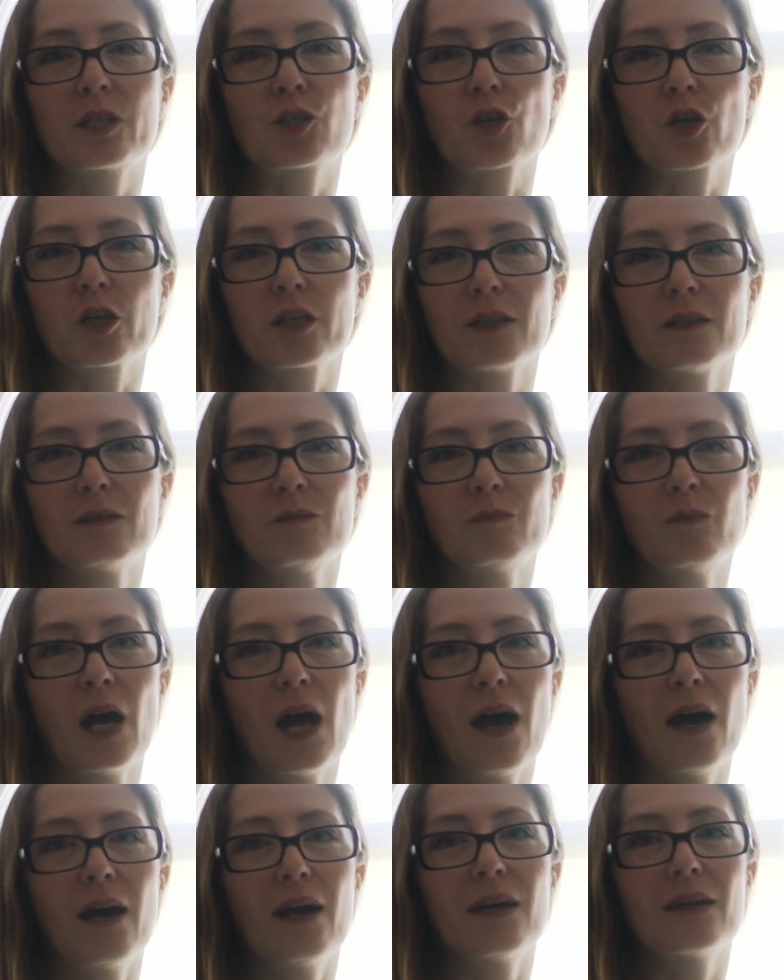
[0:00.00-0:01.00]
channel,
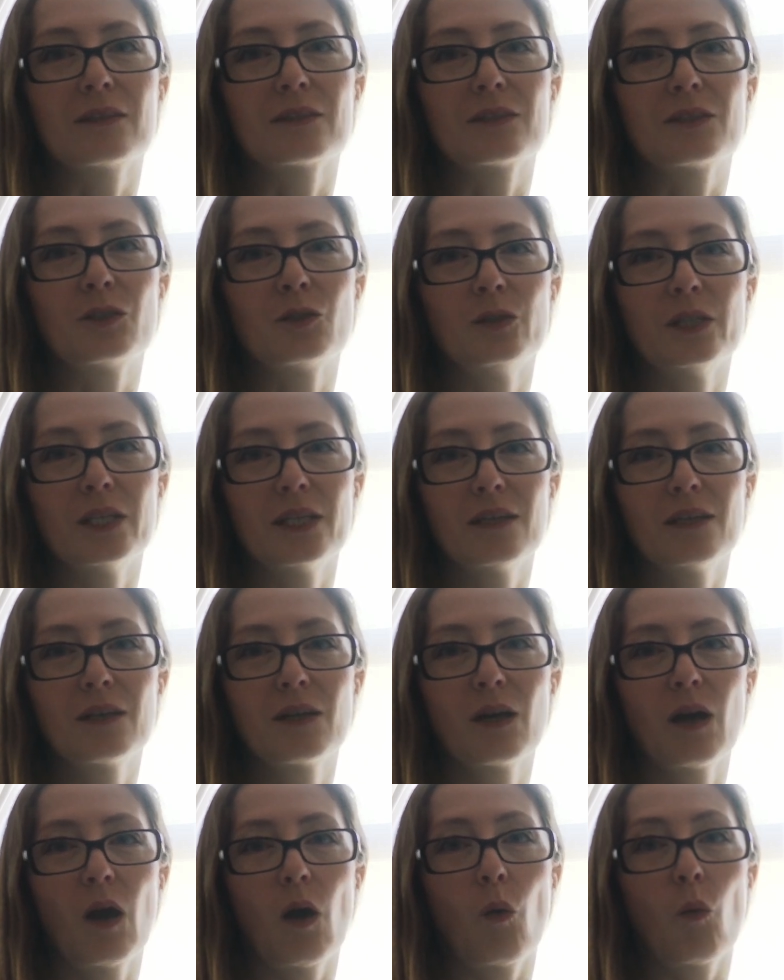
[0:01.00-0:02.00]
and today
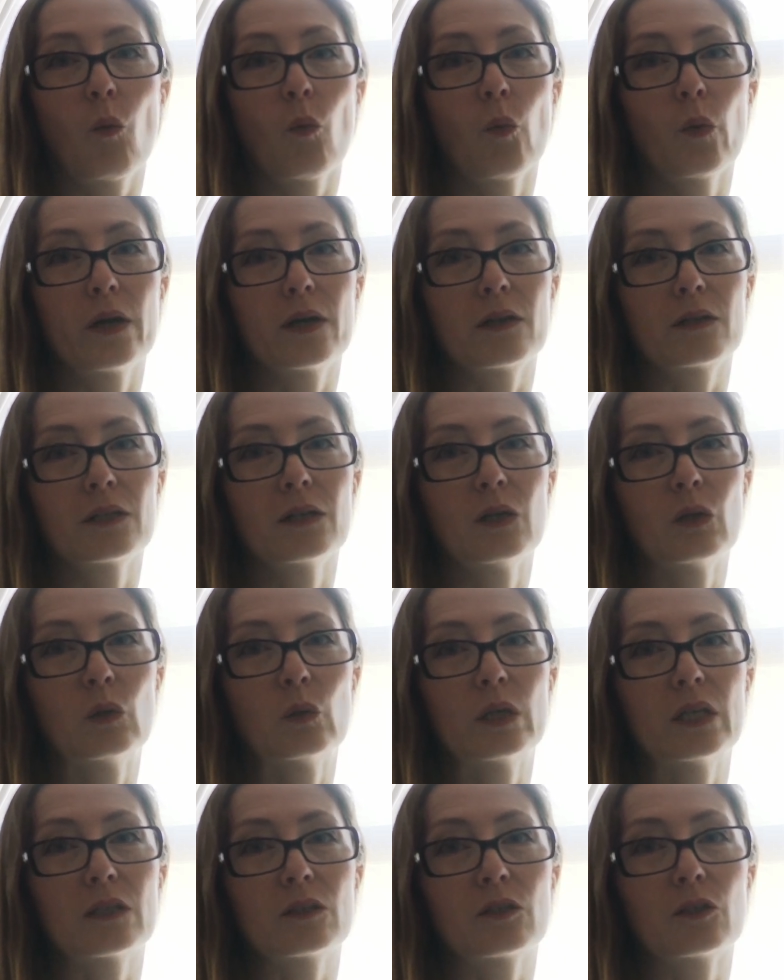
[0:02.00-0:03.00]
we are
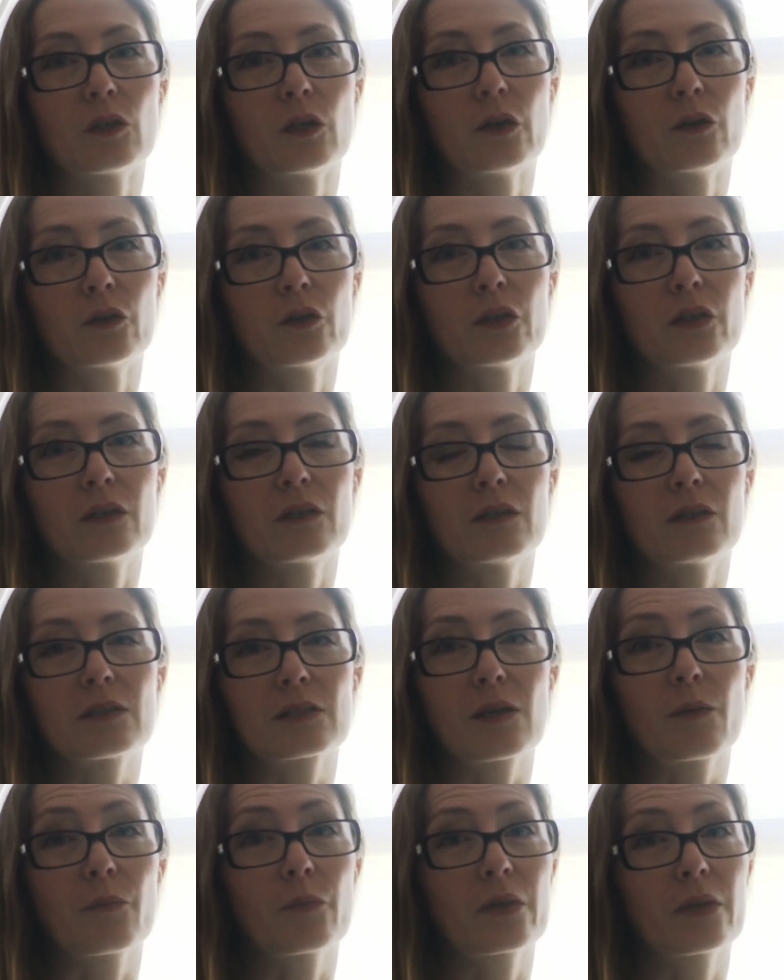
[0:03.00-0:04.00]
going to learn
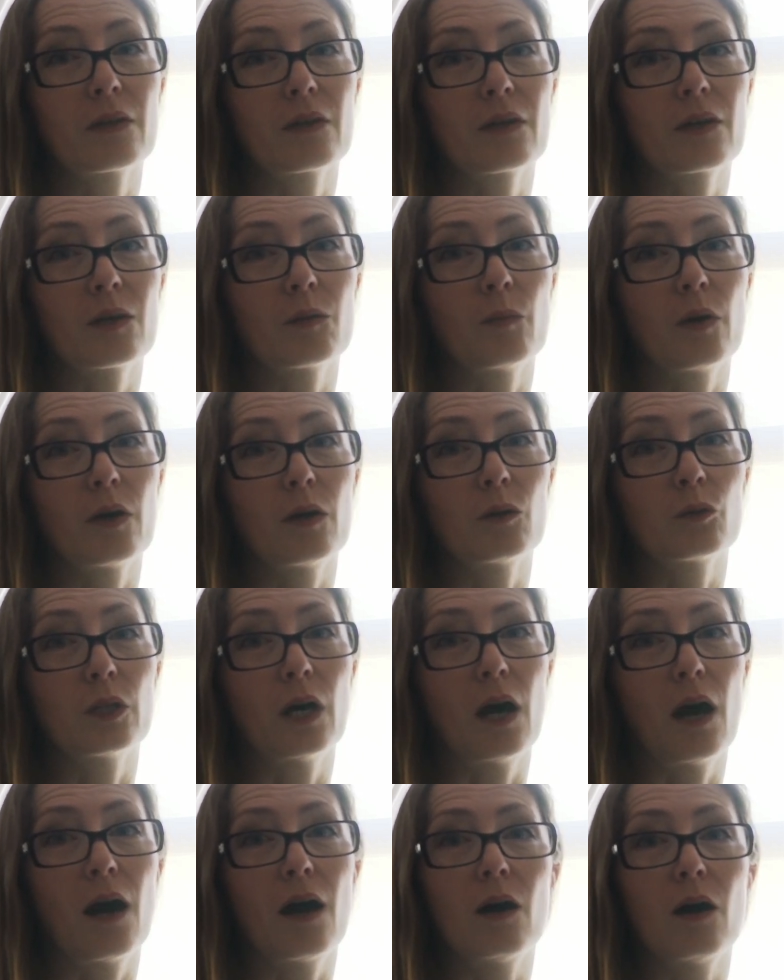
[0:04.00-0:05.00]
something about
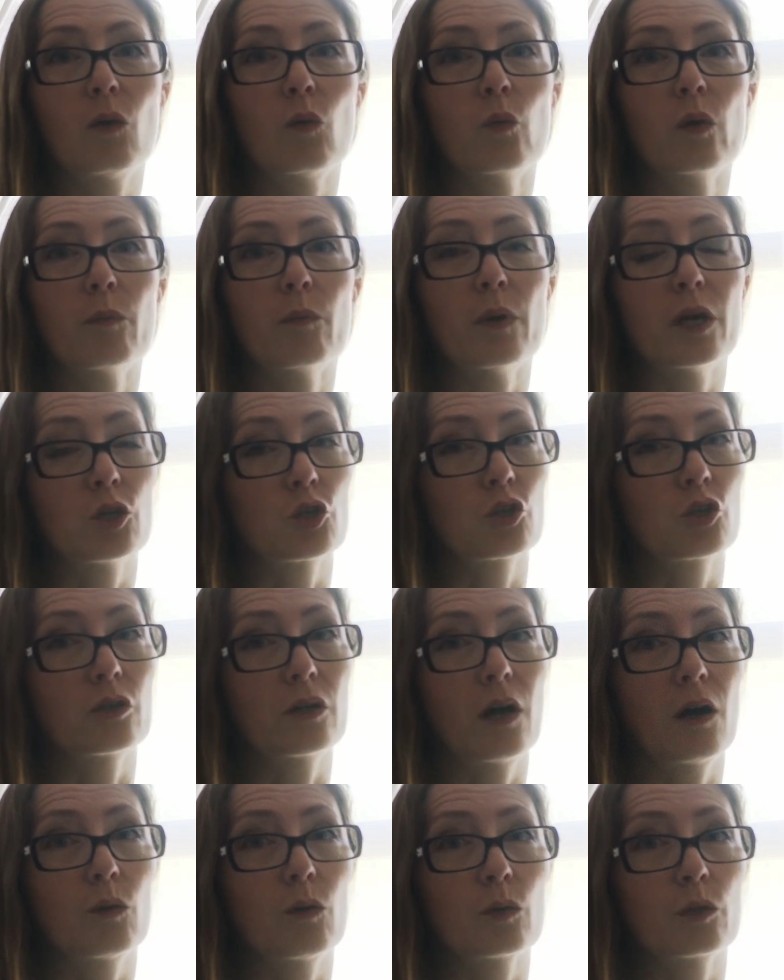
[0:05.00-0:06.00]
how we measure
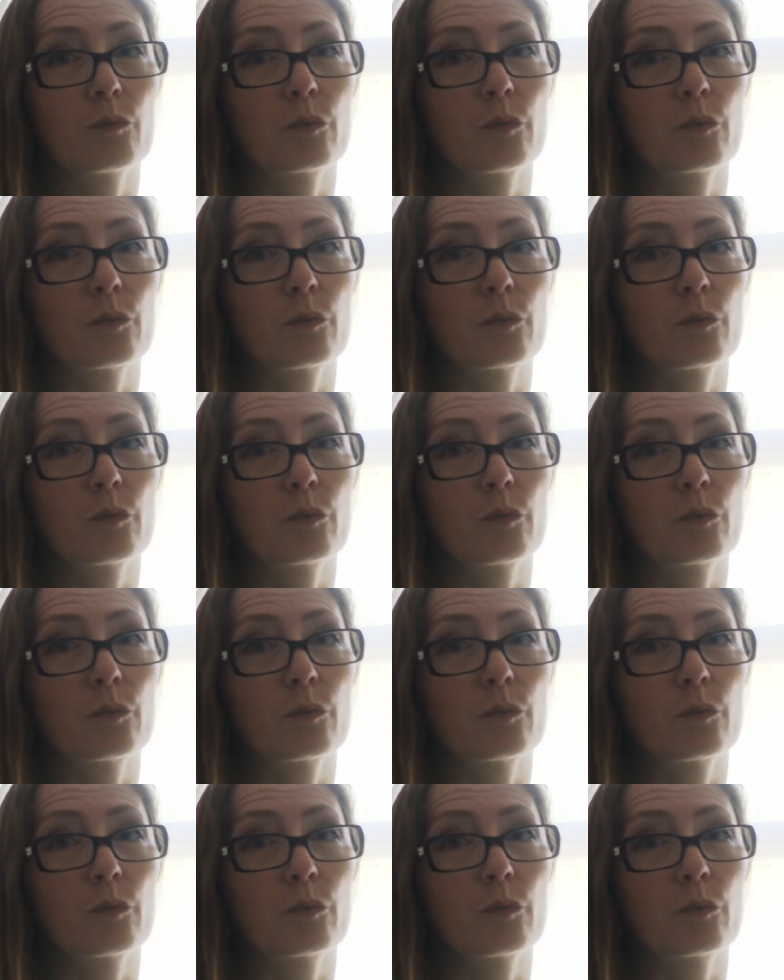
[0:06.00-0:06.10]
our